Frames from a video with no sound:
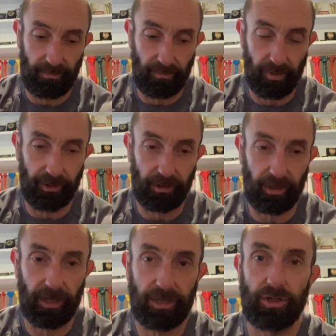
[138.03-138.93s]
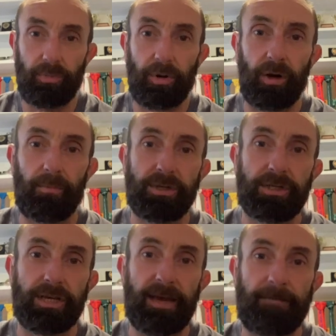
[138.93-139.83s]
body will super
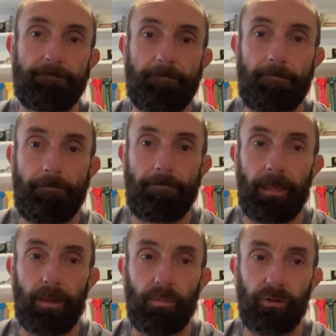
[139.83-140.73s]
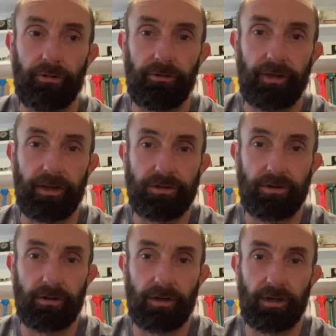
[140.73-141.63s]
compensate, muscles get
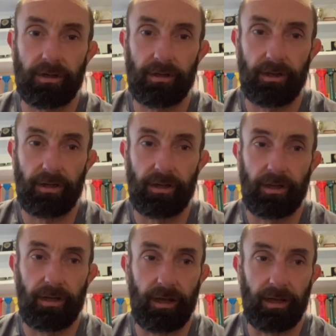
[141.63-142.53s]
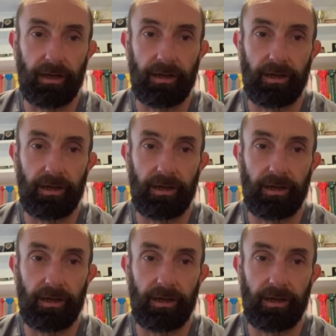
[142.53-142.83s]
stronger, and